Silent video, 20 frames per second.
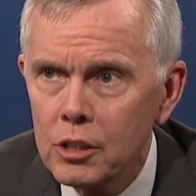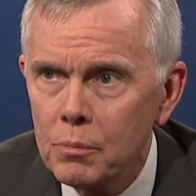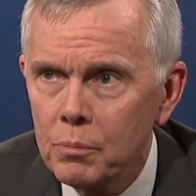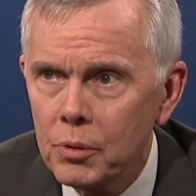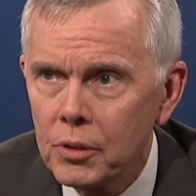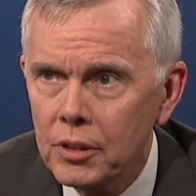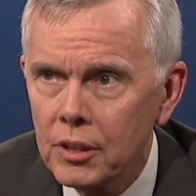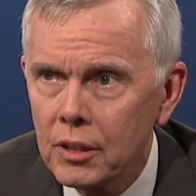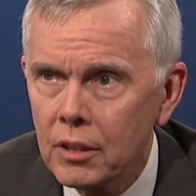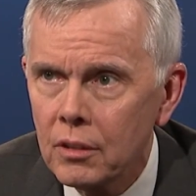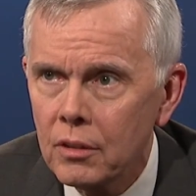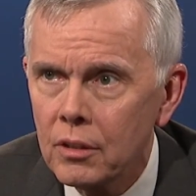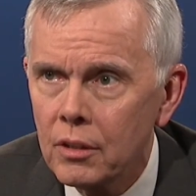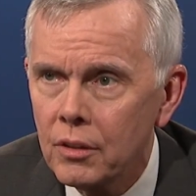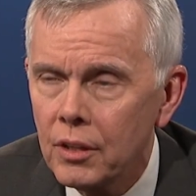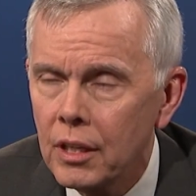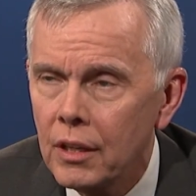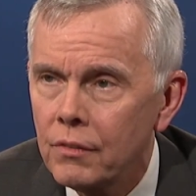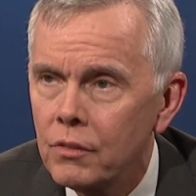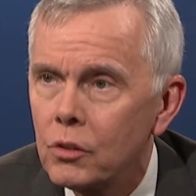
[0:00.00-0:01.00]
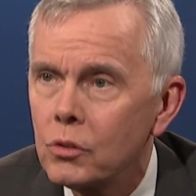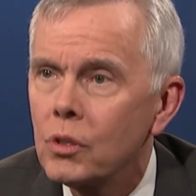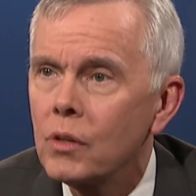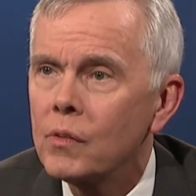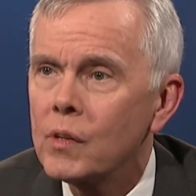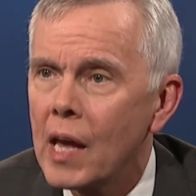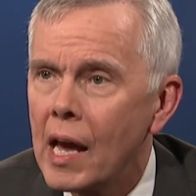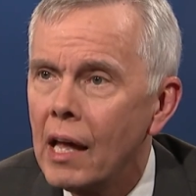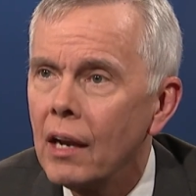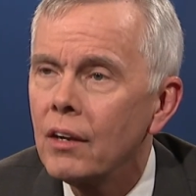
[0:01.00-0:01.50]
in particular, to think of the
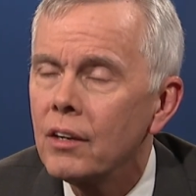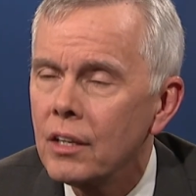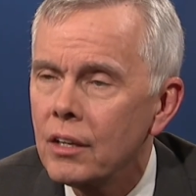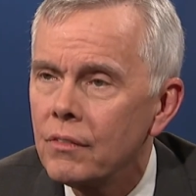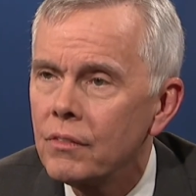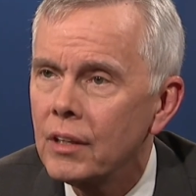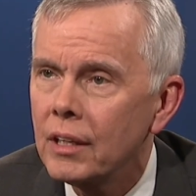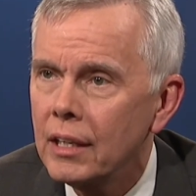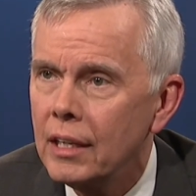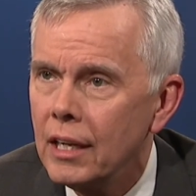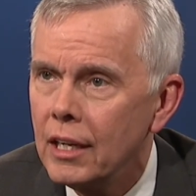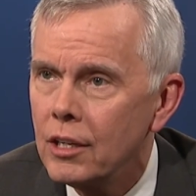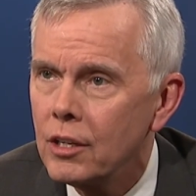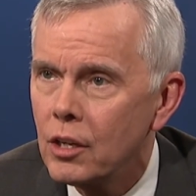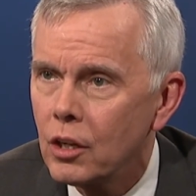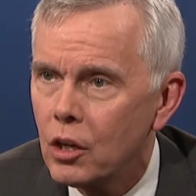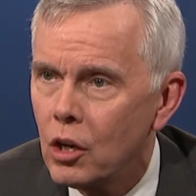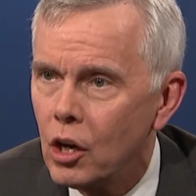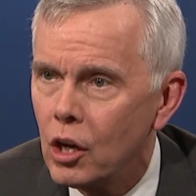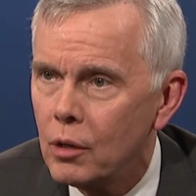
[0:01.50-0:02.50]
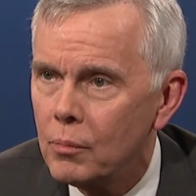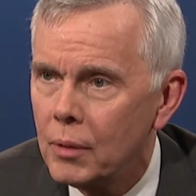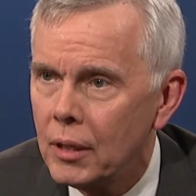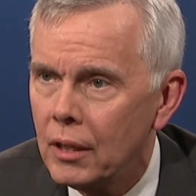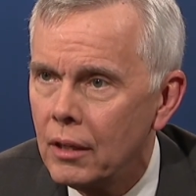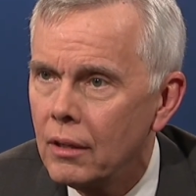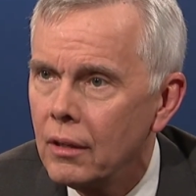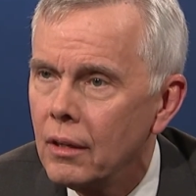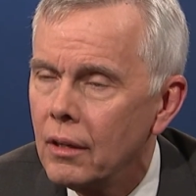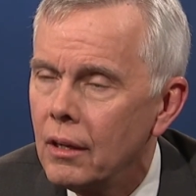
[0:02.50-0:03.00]
totality of the Canadian economy,
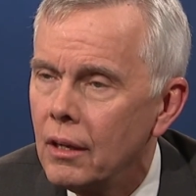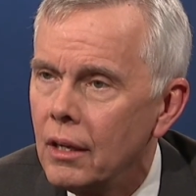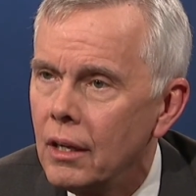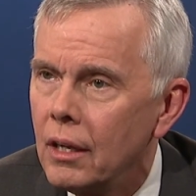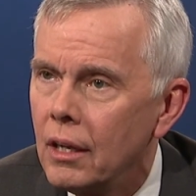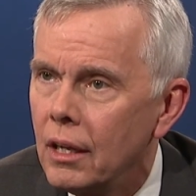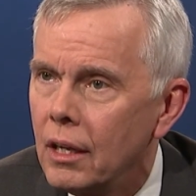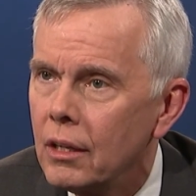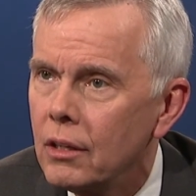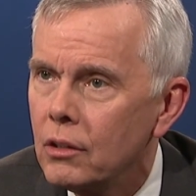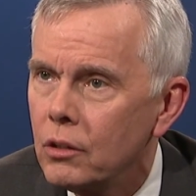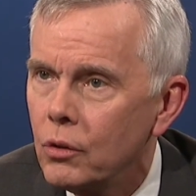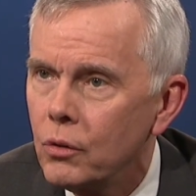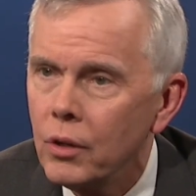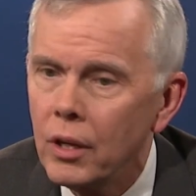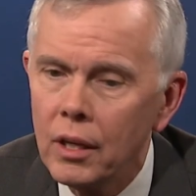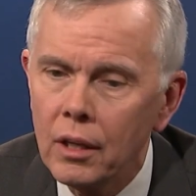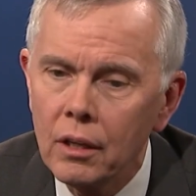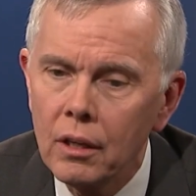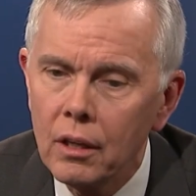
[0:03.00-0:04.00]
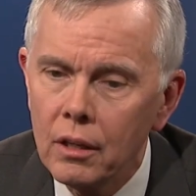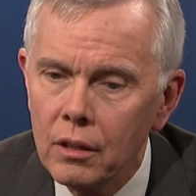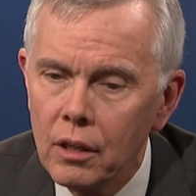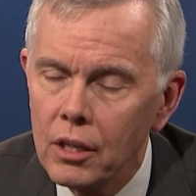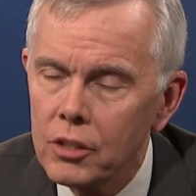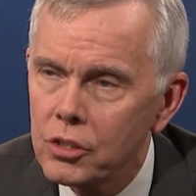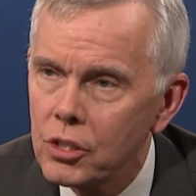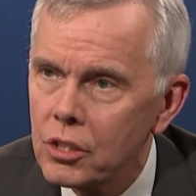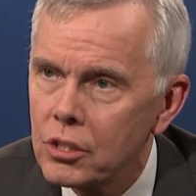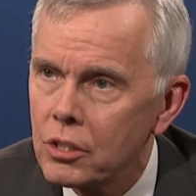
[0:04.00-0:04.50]
including
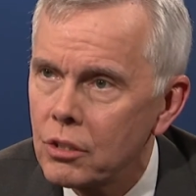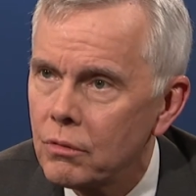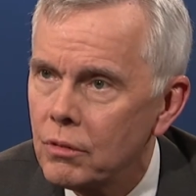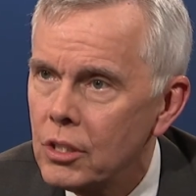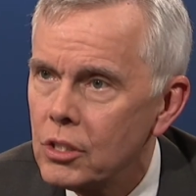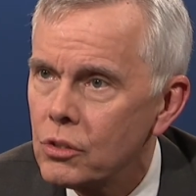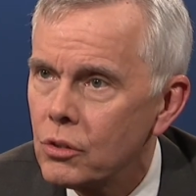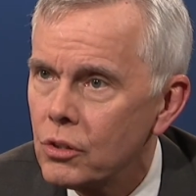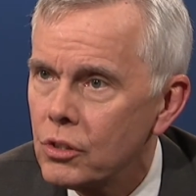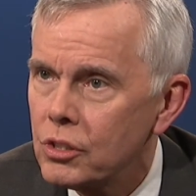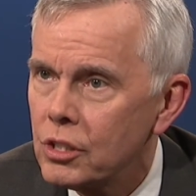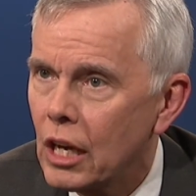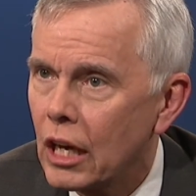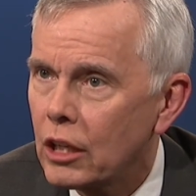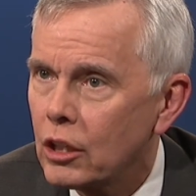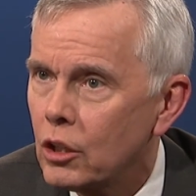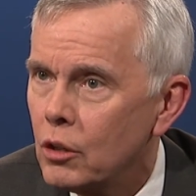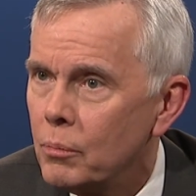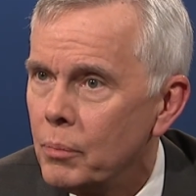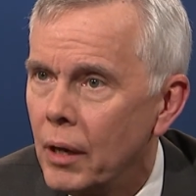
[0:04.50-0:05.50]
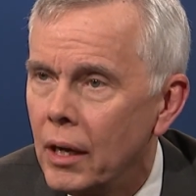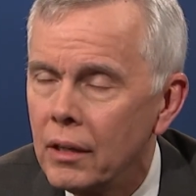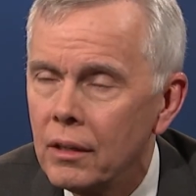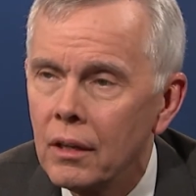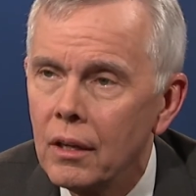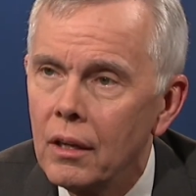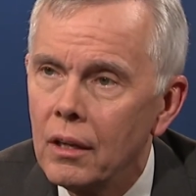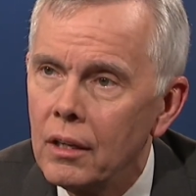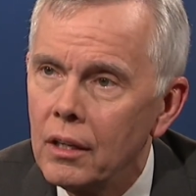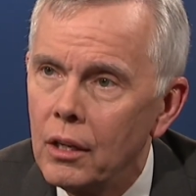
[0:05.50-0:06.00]
not just the resource sector, but
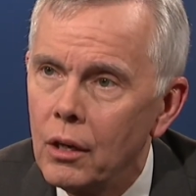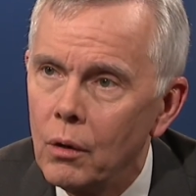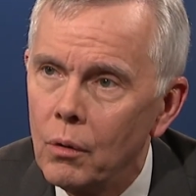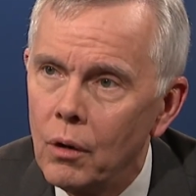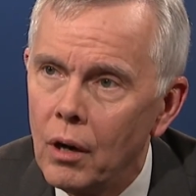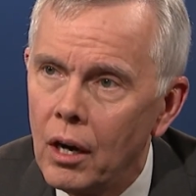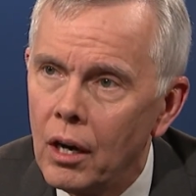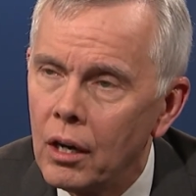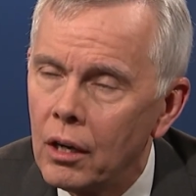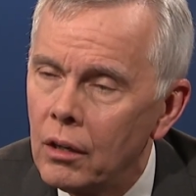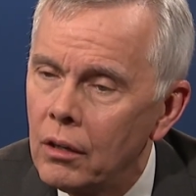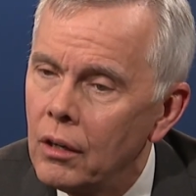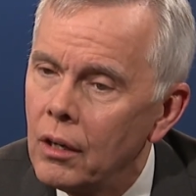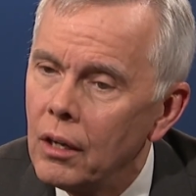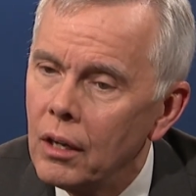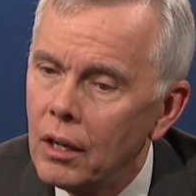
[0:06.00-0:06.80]
our